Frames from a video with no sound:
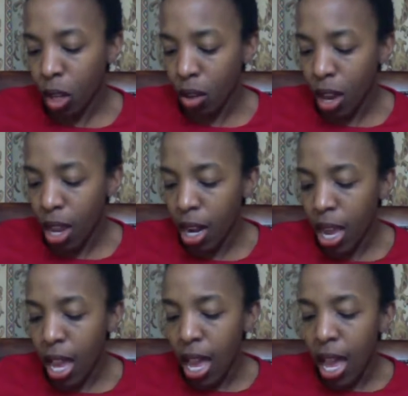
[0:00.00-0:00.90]
Right?
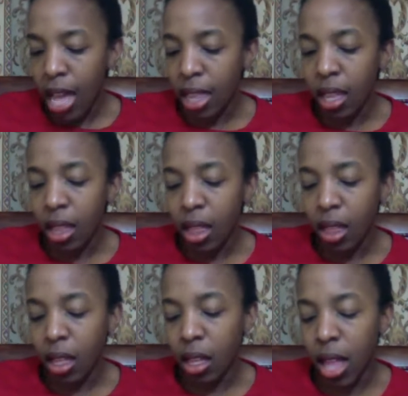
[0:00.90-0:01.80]
And
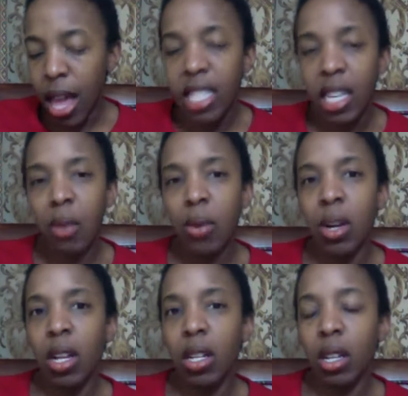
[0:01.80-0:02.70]
the last thing I
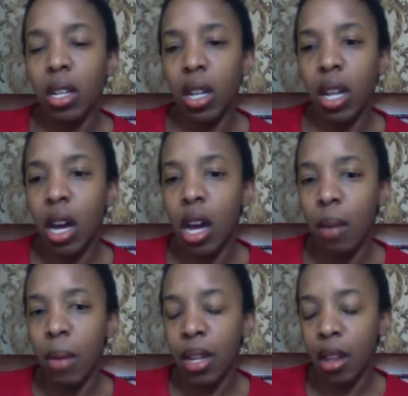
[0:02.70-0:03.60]
want to
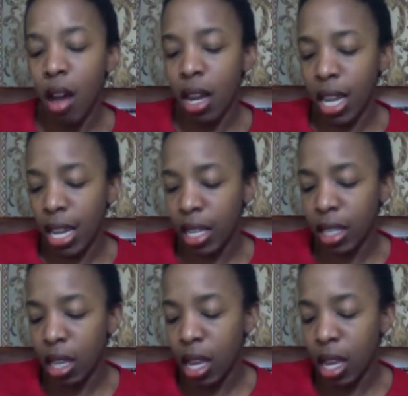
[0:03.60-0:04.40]
comment on is,